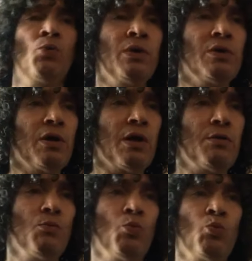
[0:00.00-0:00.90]
we'll
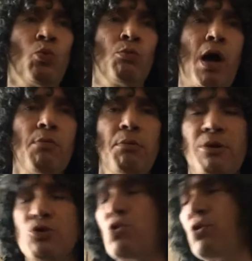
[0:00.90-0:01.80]
probably
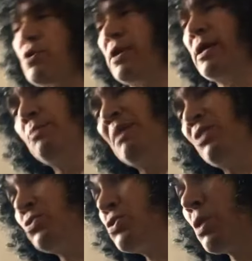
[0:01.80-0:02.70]
start thinking
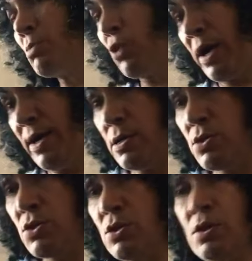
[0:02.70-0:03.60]
about summer
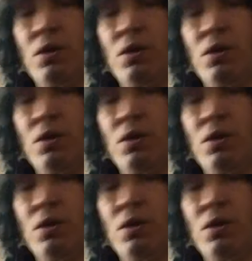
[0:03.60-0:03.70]
hats.